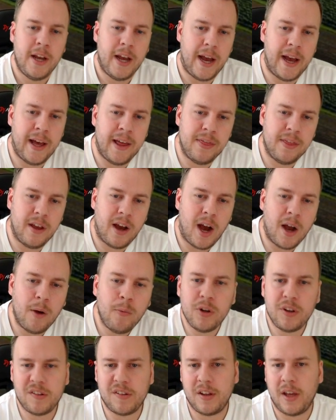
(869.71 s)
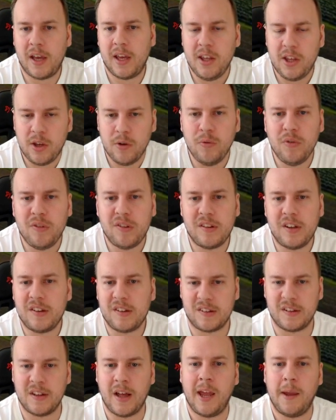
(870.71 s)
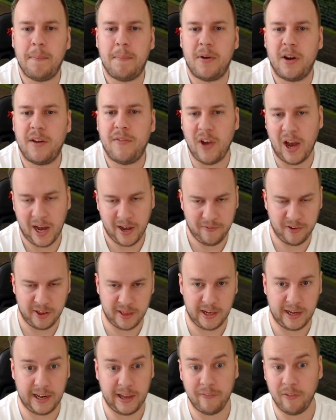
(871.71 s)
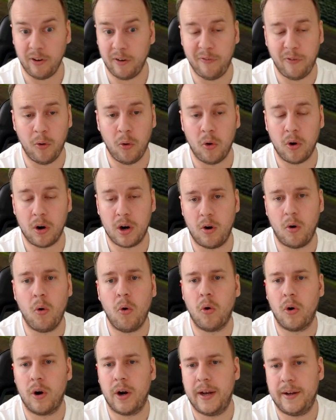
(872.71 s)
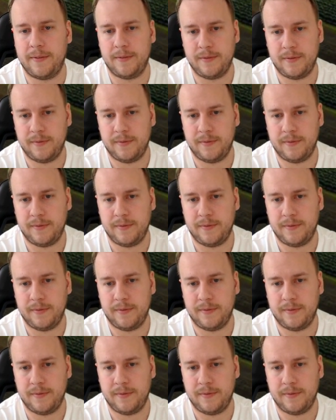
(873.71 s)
And I would say use the Sniper if you have it in level 4 or